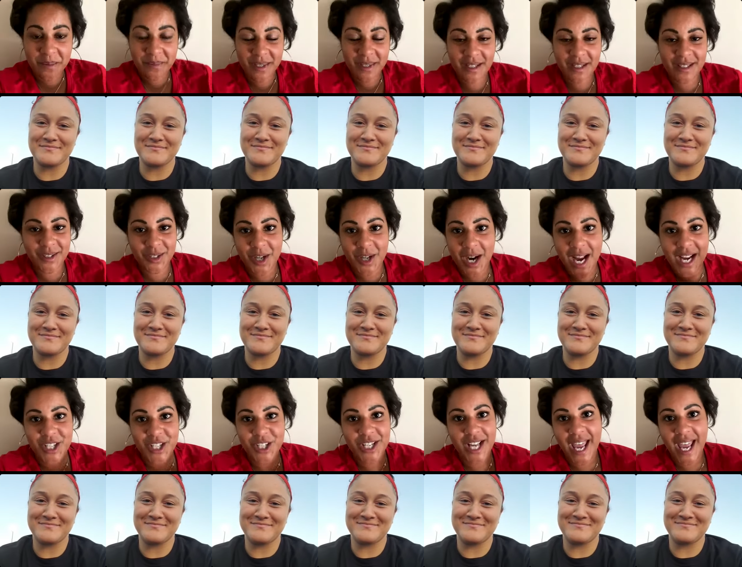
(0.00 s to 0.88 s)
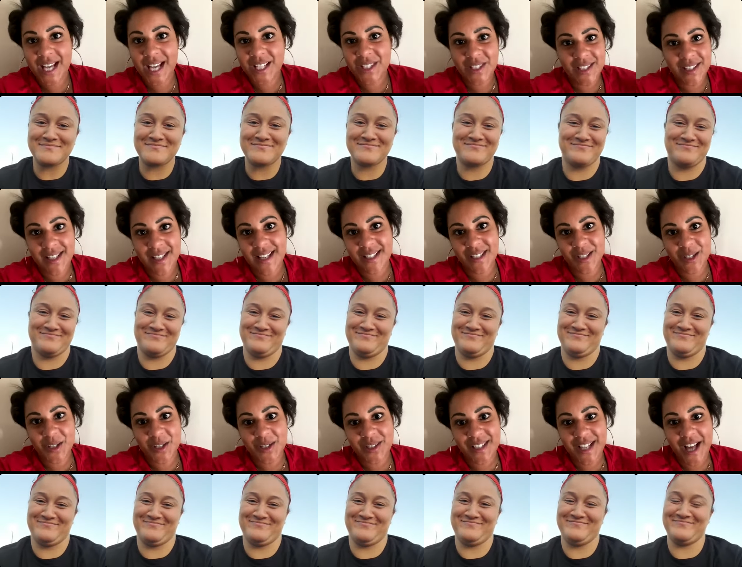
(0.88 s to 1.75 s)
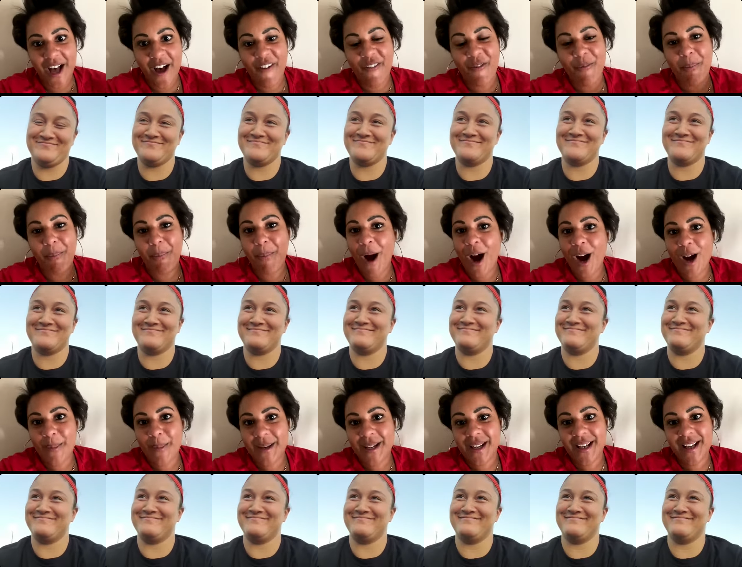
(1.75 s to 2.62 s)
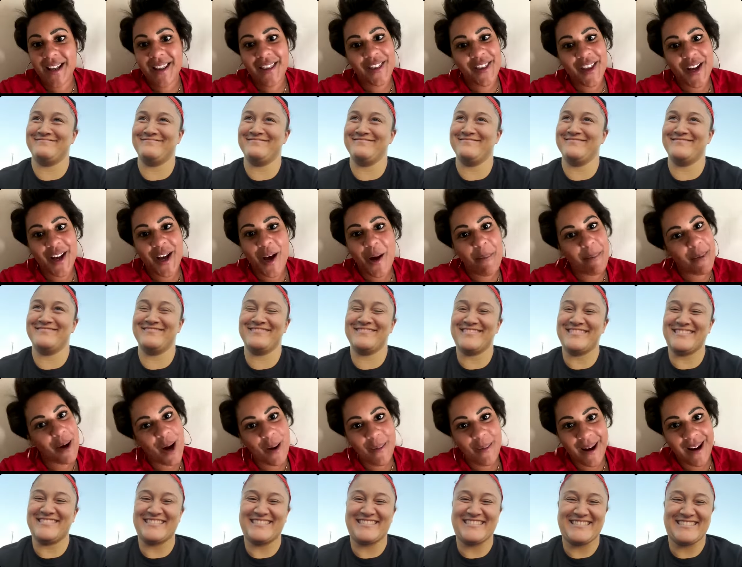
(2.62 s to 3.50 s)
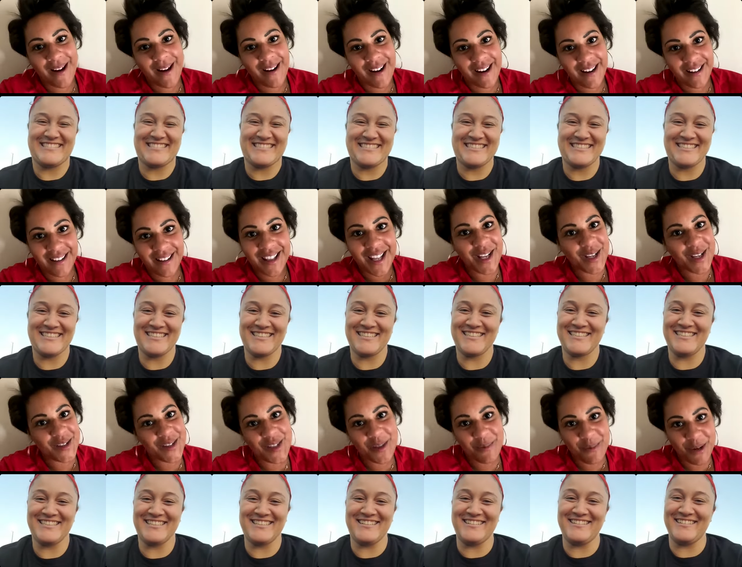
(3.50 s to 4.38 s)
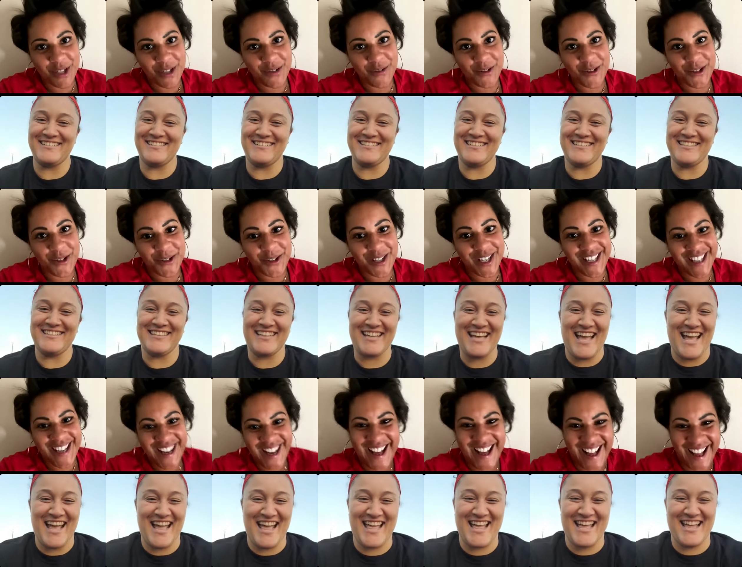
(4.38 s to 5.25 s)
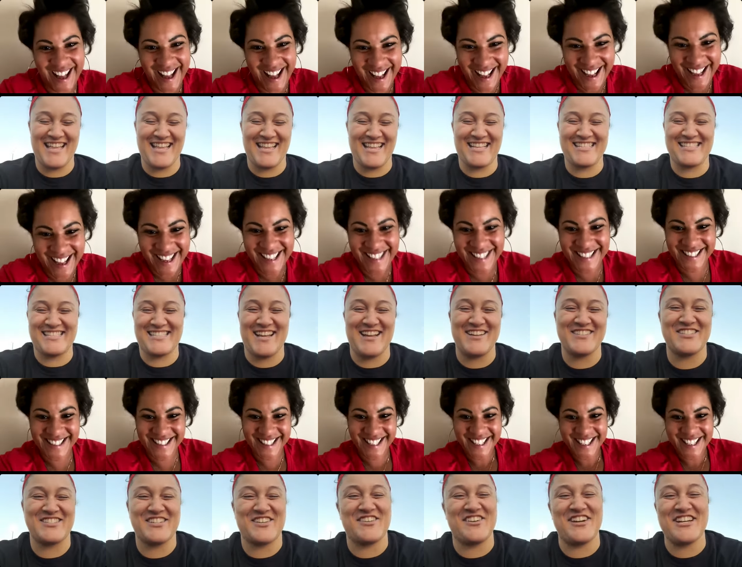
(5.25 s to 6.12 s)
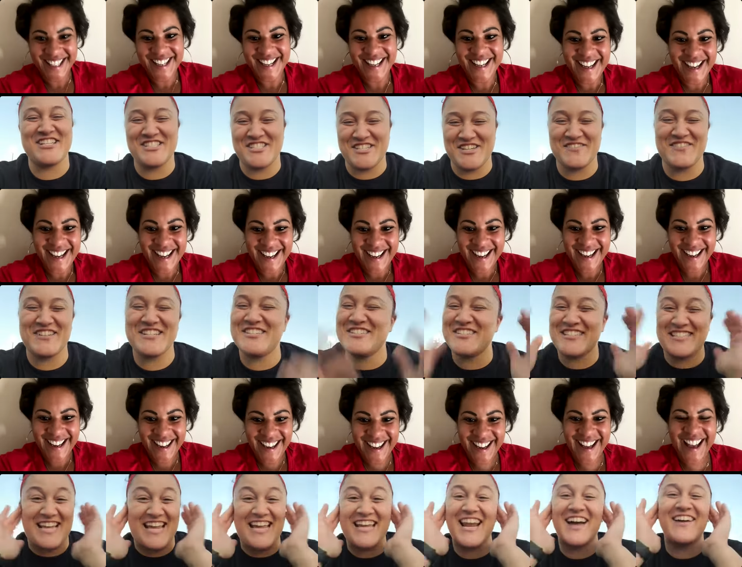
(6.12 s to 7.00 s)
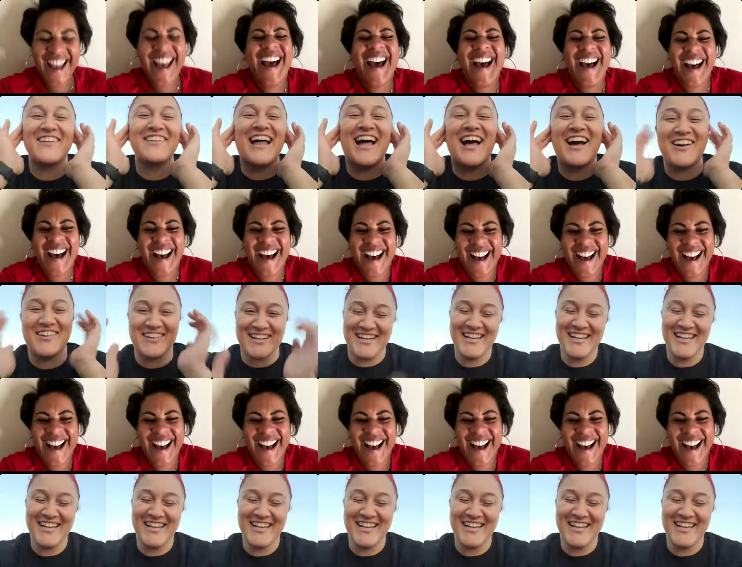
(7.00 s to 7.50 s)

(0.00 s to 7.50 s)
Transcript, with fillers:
Speaker 1: because her IG handle says it herself. Barbie the Barbarian. Thank you so much. Oh, it
Speaker 2: sounds cringy when you say it out loud.